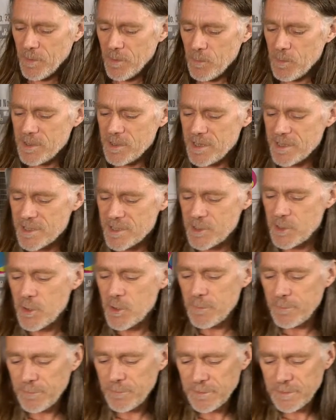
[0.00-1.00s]
which is
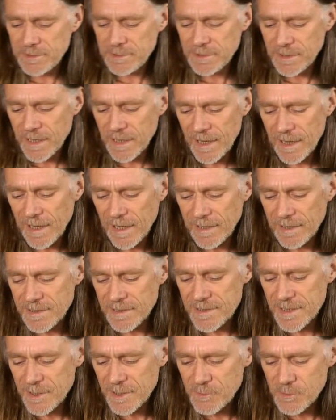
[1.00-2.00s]
tough,
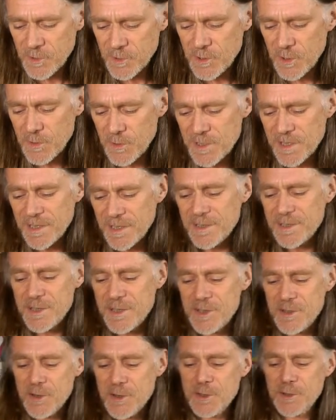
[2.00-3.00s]
and introducing
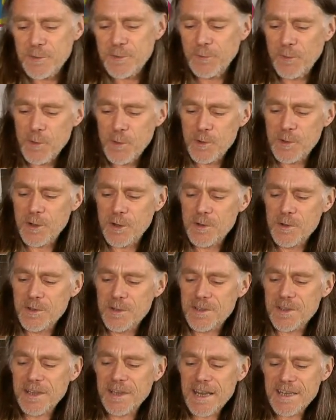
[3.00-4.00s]
sus4
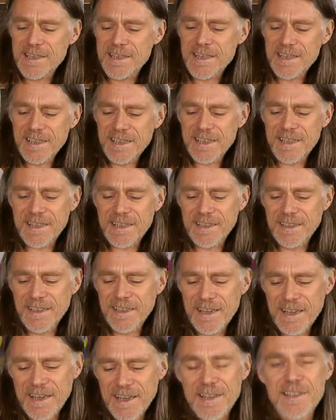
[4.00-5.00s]
chords on A, D and E.
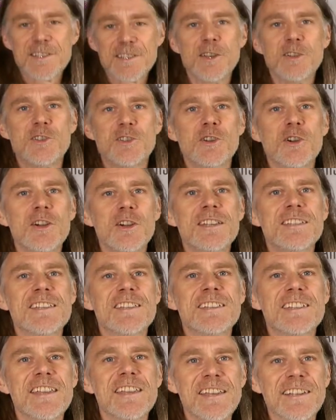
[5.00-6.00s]
It's a joy to
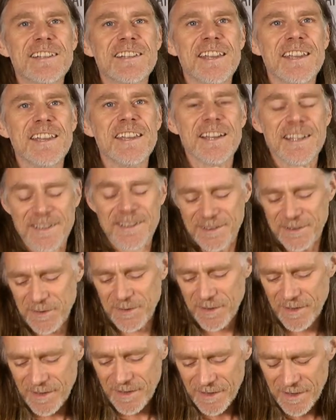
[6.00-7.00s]
see and hear.
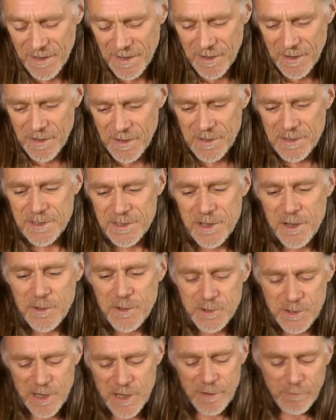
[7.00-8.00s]
So
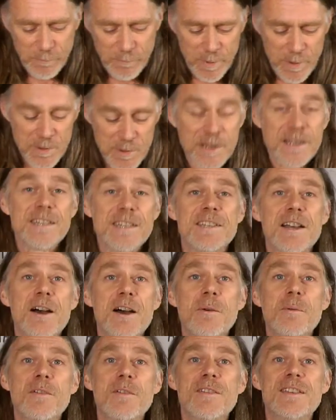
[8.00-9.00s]
Jeff built a
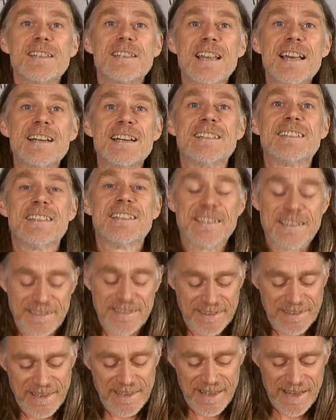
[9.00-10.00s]
guitar with his lad,
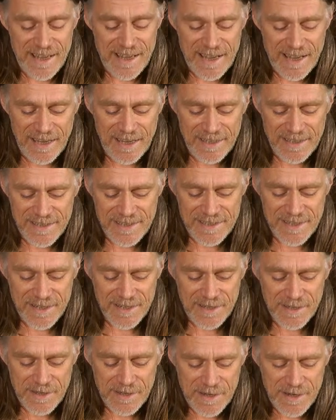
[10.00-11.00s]

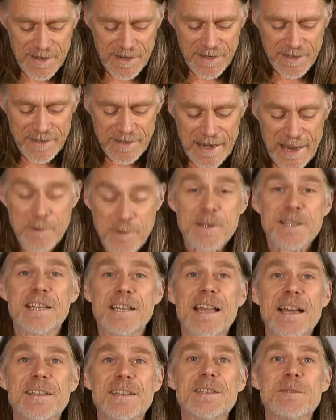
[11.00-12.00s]
and now his
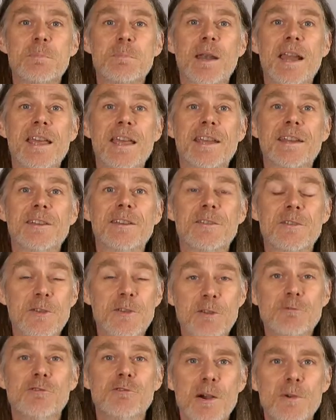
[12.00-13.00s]
lad's playing
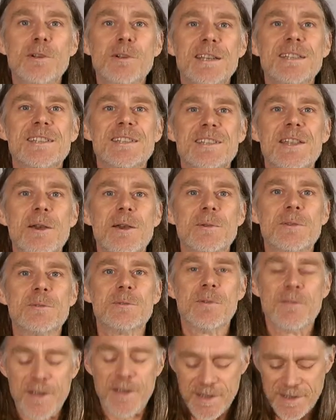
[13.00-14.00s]
the Rolling Stones
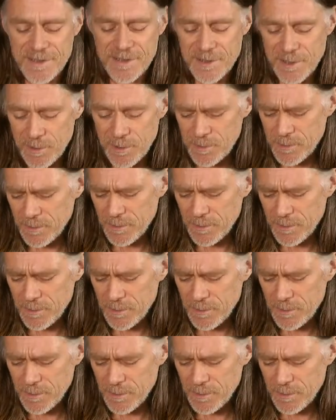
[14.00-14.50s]
with it. So